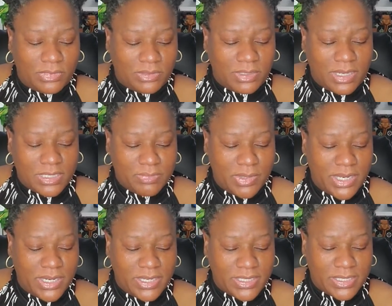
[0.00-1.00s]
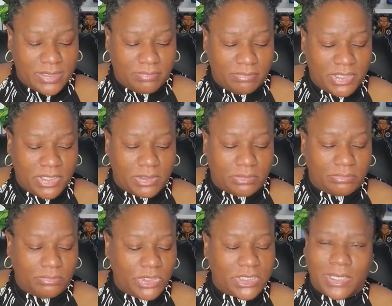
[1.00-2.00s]
cosmetics and,
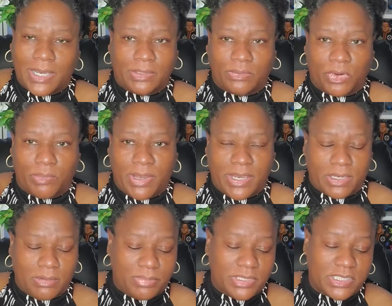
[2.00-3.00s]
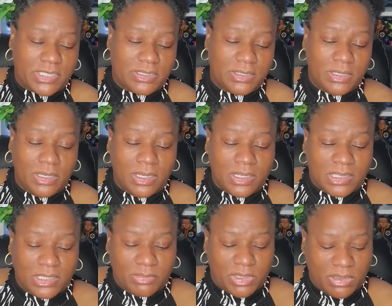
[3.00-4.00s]
which I don't wear makeup, but just
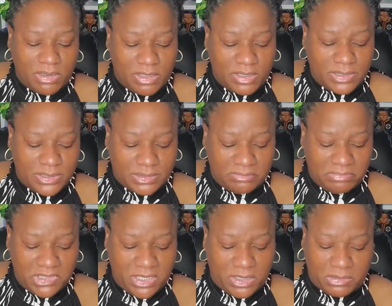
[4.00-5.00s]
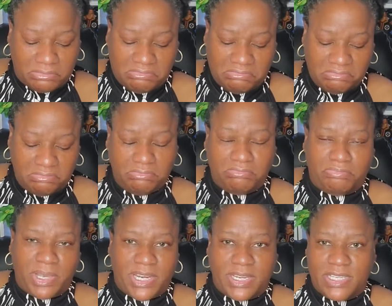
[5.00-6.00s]
lip gloss and, you know,
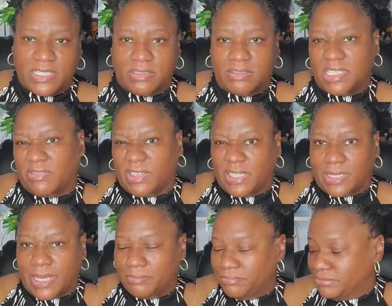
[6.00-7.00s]
band-aids and stuff like that.